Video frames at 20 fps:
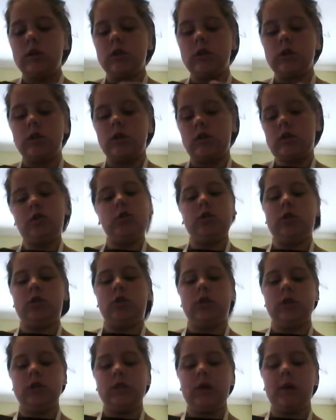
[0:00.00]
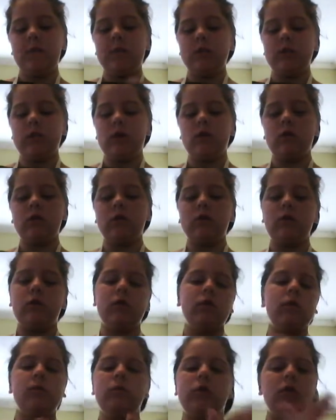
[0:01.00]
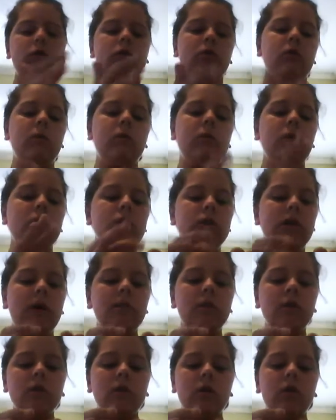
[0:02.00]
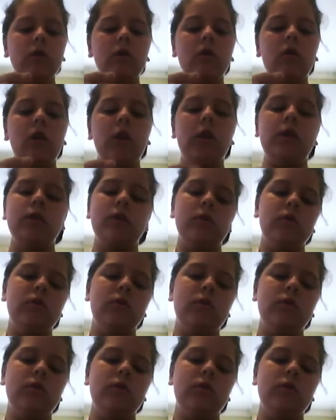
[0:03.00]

It's just a semicircle. Who doesn't know what a semicircle is?